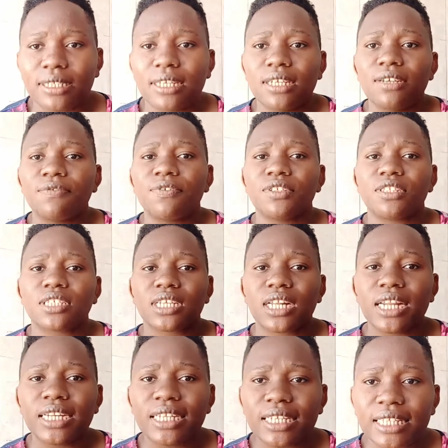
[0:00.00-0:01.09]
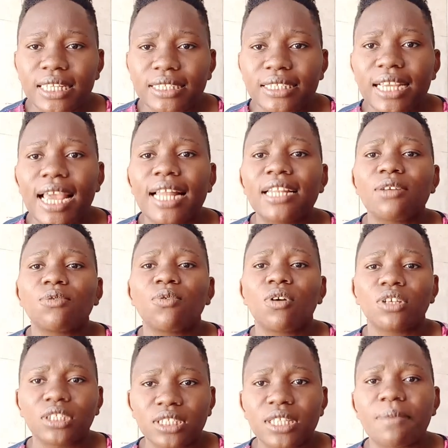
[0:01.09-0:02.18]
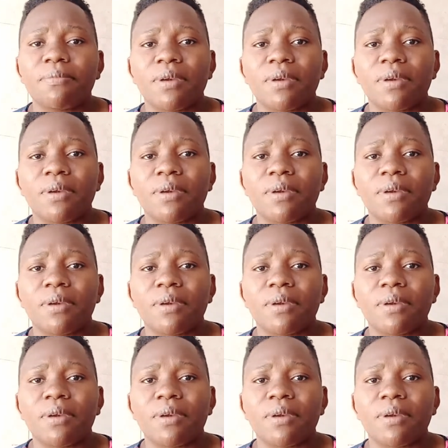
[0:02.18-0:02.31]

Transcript: if it's cleaning the child wash the